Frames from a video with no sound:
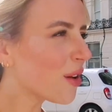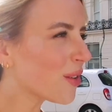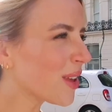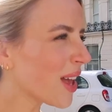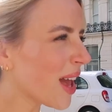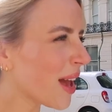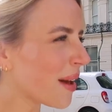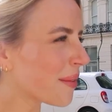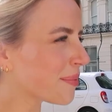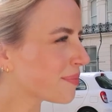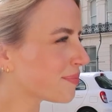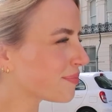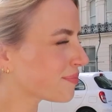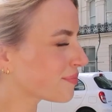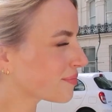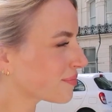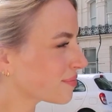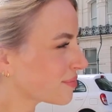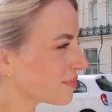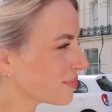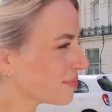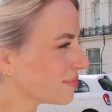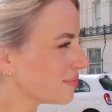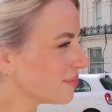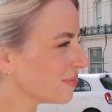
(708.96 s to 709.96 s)
Oh
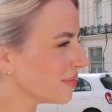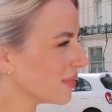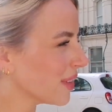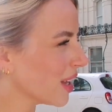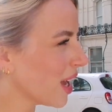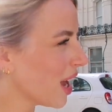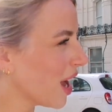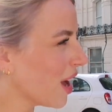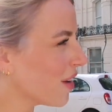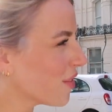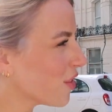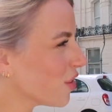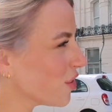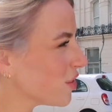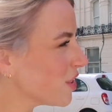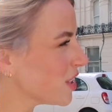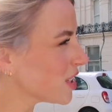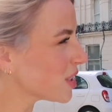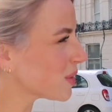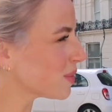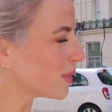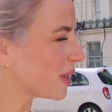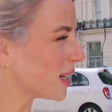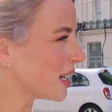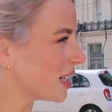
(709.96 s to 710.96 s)
yeah. I've got
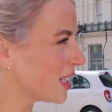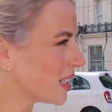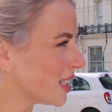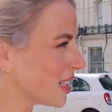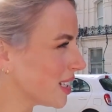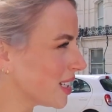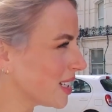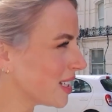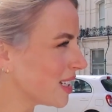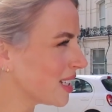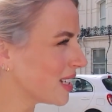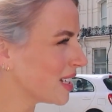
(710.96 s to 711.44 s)
this one.